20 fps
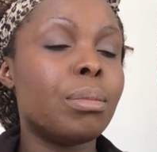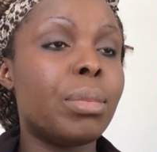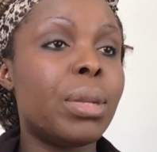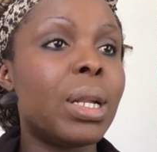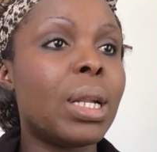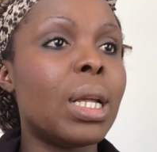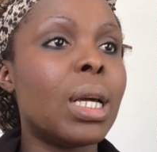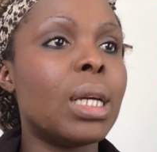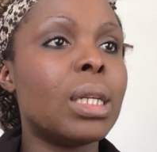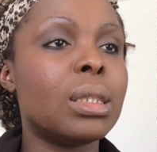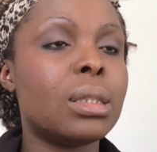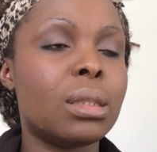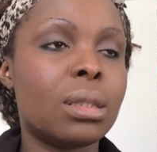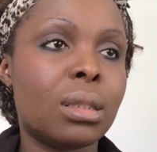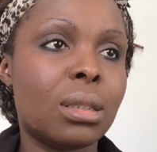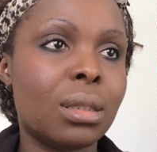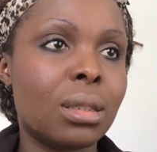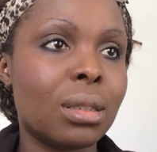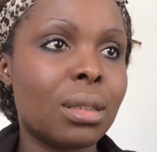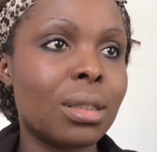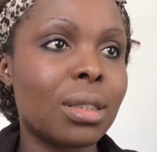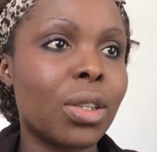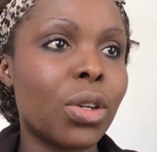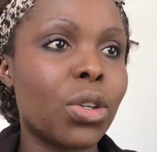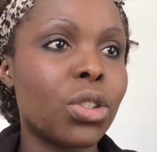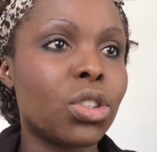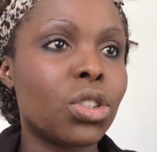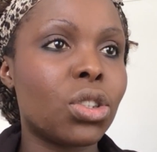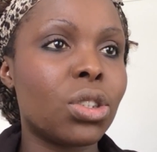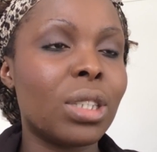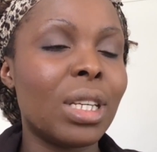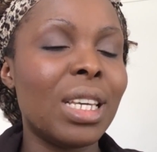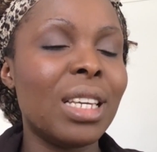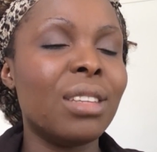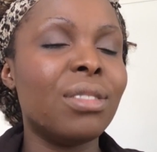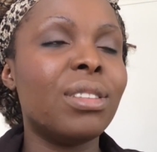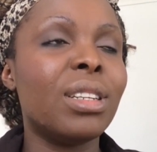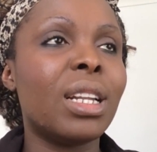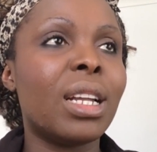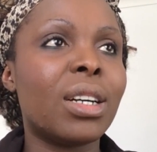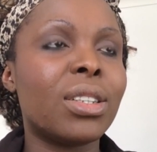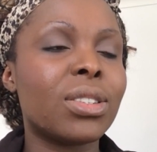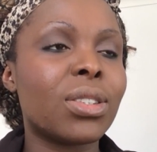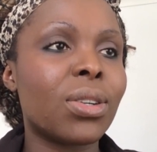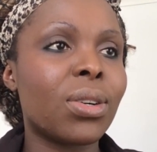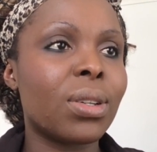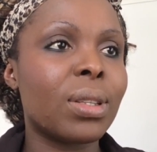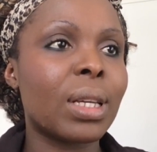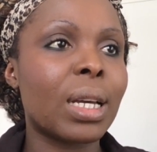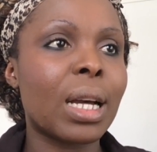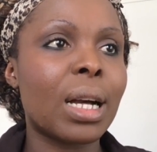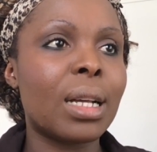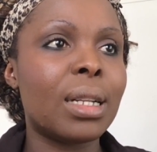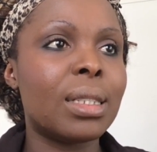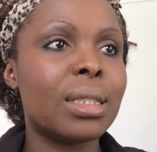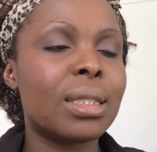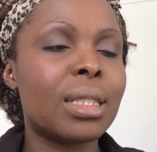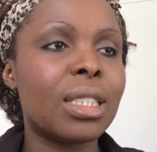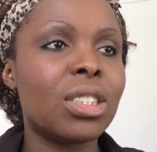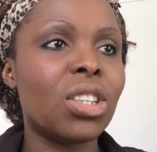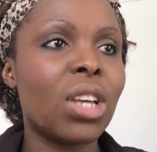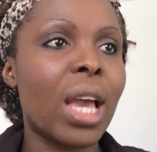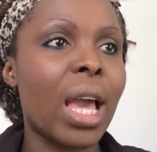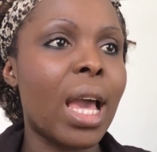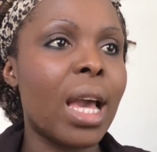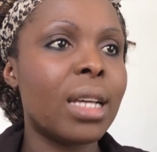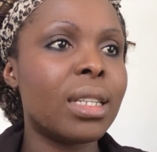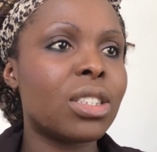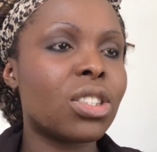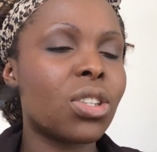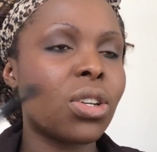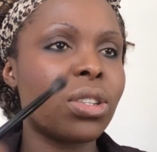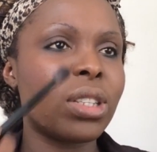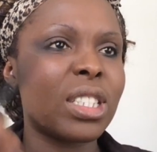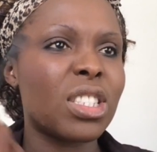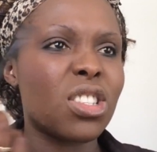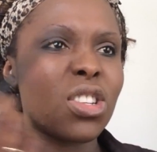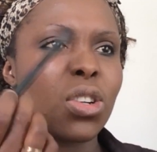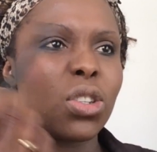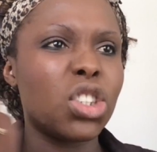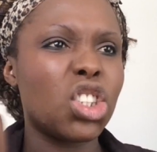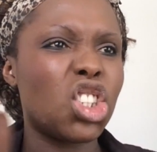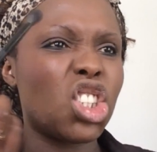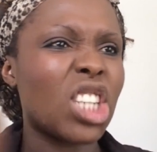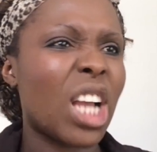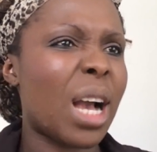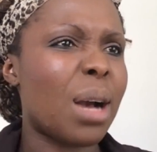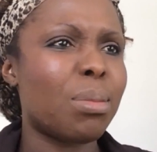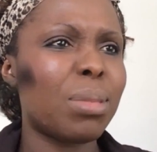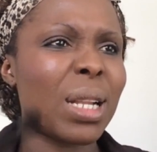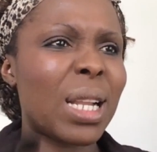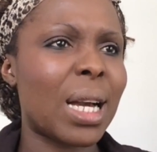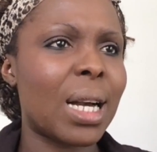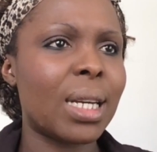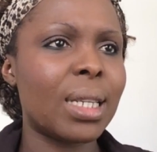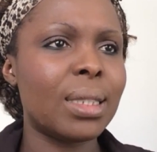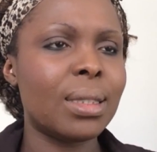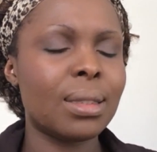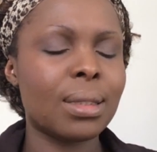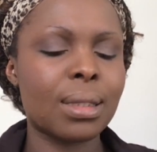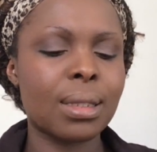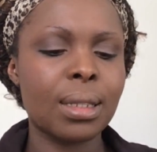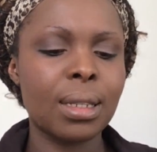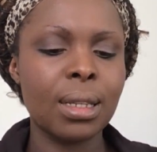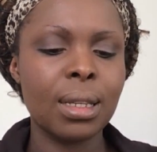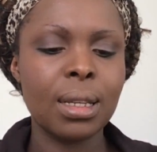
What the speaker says: blend or to even out all the colors that you add, so there's no sharp lines.